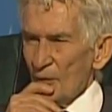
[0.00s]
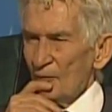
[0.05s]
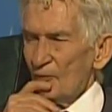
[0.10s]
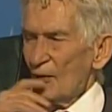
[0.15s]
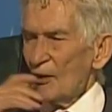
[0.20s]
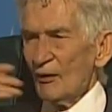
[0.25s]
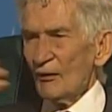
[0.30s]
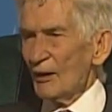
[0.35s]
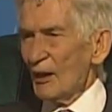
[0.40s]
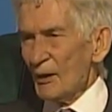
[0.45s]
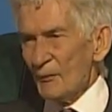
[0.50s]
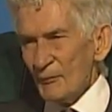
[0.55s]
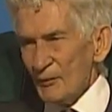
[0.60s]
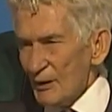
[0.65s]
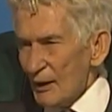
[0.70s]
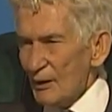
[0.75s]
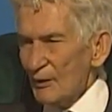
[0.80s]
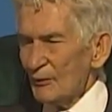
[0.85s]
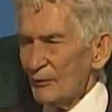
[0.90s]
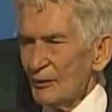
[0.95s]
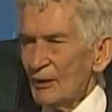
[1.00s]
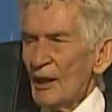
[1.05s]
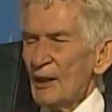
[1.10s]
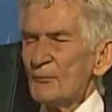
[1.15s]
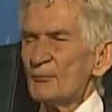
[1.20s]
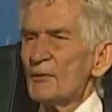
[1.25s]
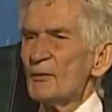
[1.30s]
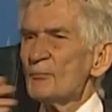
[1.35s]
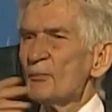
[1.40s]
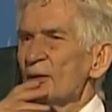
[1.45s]
If they don't like me, they don't like
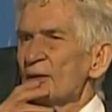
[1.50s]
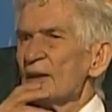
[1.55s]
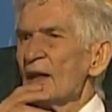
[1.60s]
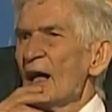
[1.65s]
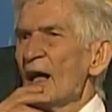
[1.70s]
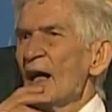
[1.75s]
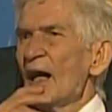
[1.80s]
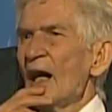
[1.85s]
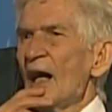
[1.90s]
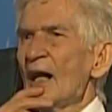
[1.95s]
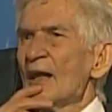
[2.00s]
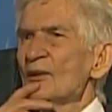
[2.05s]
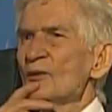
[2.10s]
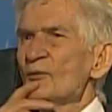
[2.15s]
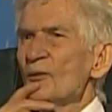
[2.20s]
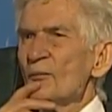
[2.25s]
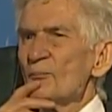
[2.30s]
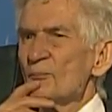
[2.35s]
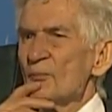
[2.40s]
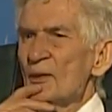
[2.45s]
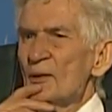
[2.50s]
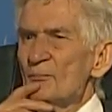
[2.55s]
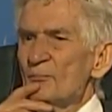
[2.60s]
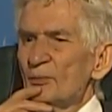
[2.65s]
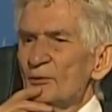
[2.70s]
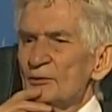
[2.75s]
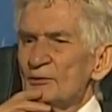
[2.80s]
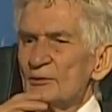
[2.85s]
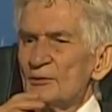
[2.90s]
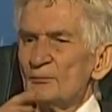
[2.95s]
me. But I don't want
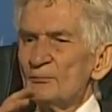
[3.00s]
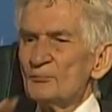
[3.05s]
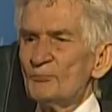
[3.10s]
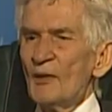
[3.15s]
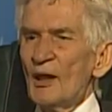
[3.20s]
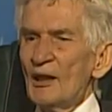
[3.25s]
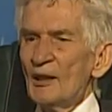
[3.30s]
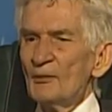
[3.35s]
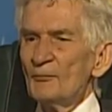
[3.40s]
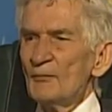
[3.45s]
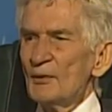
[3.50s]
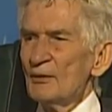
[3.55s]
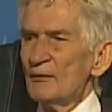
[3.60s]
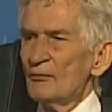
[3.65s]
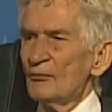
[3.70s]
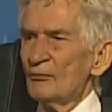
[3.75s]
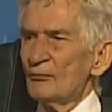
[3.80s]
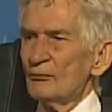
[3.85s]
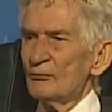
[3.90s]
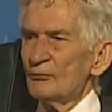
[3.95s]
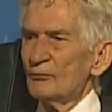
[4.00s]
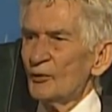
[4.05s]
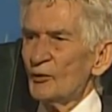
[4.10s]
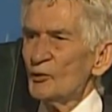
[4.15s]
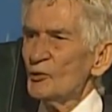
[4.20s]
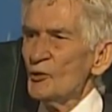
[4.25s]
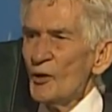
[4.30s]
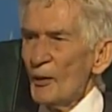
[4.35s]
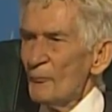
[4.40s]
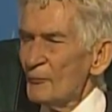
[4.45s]
people to admire me for
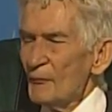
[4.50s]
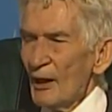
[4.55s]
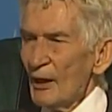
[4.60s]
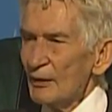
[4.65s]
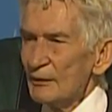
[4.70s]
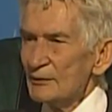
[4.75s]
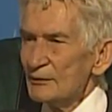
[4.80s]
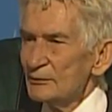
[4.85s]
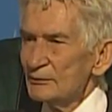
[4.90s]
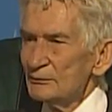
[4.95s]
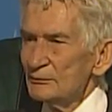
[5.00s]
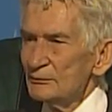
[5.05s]
who I'm not.